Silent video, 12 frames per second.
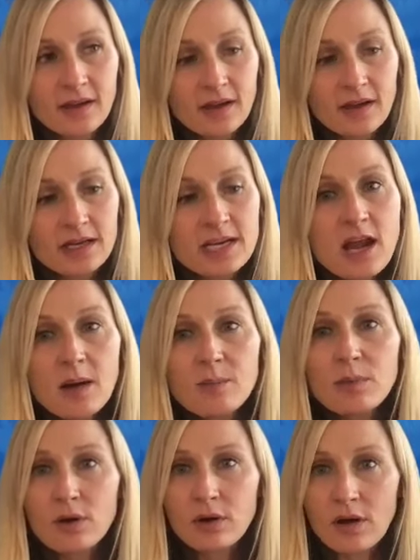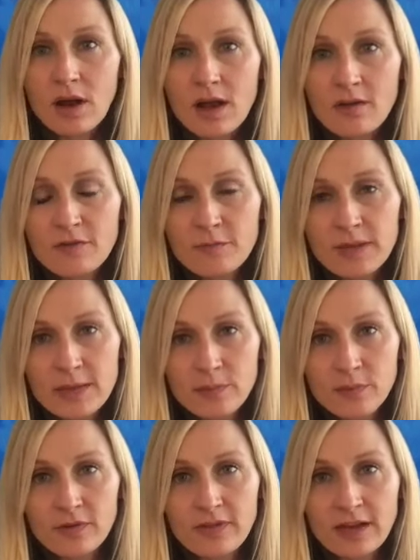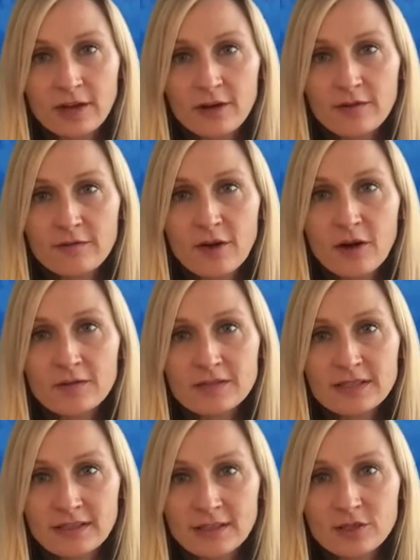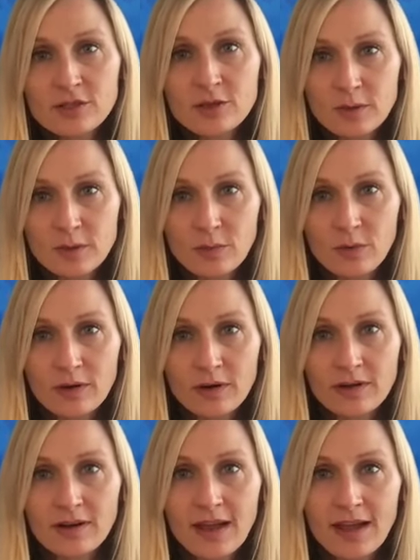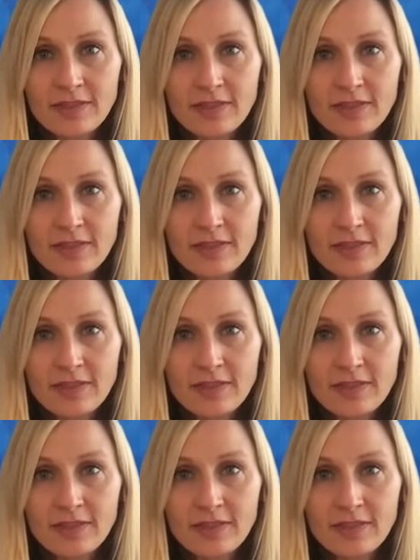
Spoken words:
number of people that are involved in the tumor board at the